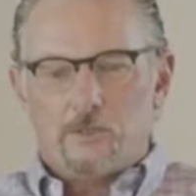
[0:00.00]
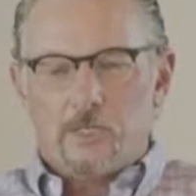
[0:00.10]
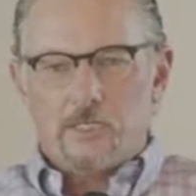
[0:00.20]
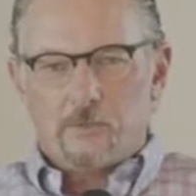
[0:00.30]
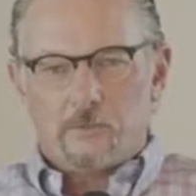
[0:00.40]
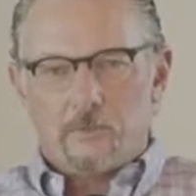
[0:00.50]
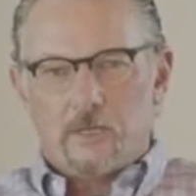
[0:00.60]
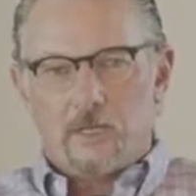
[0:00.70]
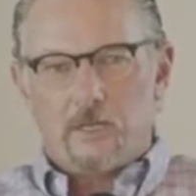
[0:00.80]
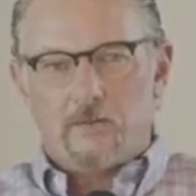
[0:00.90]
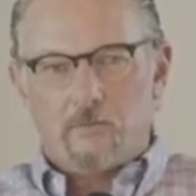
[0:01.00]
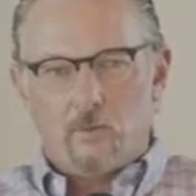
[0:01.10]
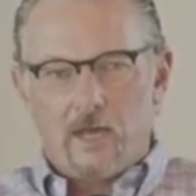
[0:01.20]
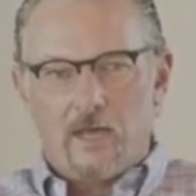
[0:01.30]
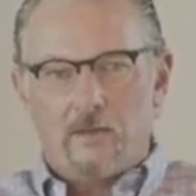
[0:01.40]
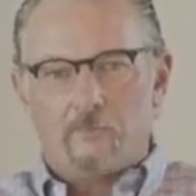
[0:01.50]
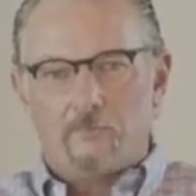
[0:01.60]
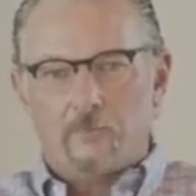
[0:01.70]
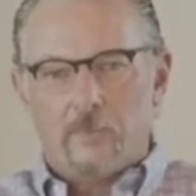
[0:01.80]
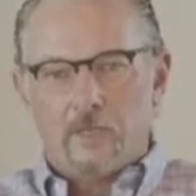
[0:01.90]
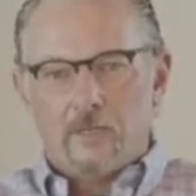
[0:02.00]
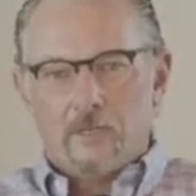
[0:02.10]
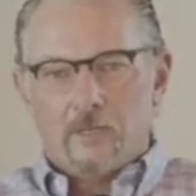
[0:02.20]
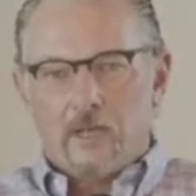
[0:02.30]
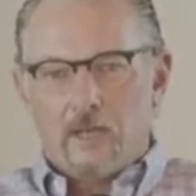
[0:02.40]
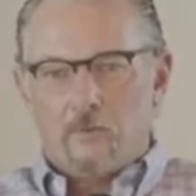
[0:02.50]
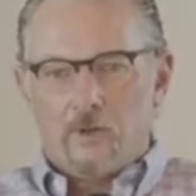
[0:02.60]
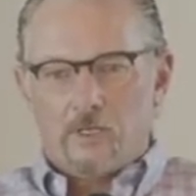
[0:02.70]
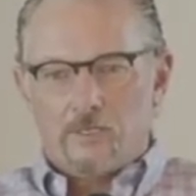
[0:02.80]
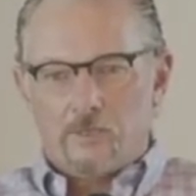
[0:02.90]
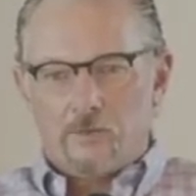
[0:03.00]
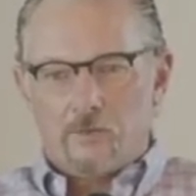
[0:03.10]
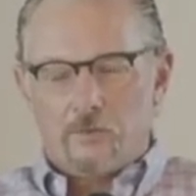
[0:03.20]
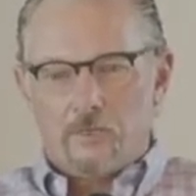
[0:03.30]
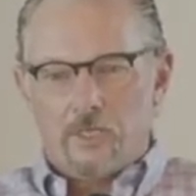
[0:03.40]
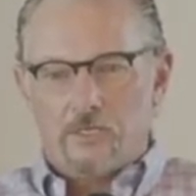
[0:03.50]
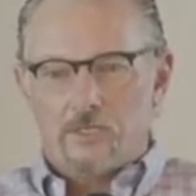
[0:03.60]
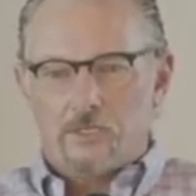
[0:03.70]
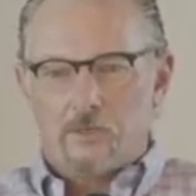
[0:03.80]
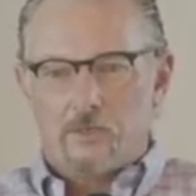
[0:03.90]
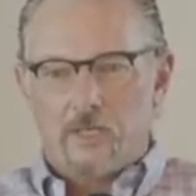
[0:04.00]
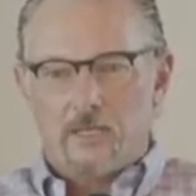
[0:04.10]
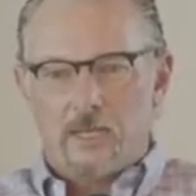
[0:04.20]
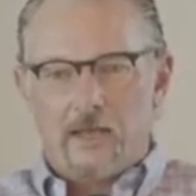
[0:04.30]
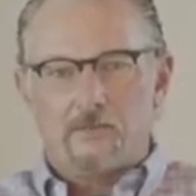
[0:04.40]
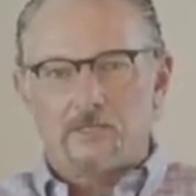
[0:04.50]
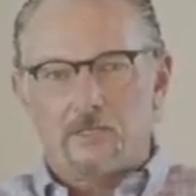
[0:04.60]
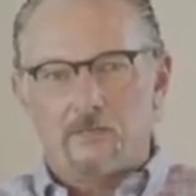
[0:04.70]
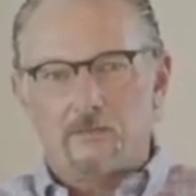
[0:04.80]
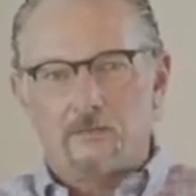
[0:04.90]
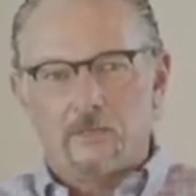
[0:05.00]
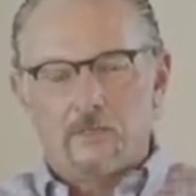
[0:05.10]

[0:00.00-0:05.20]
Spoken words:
reason of why I want to ensure that Galveston